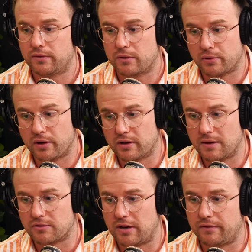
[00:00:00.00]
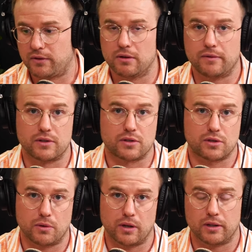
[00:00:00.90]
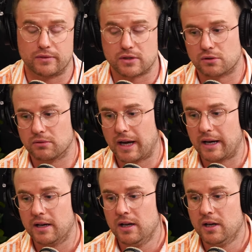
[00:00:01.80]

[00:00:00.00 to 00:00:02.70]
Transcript: if the program's right for you, if it's too early, if it's too late.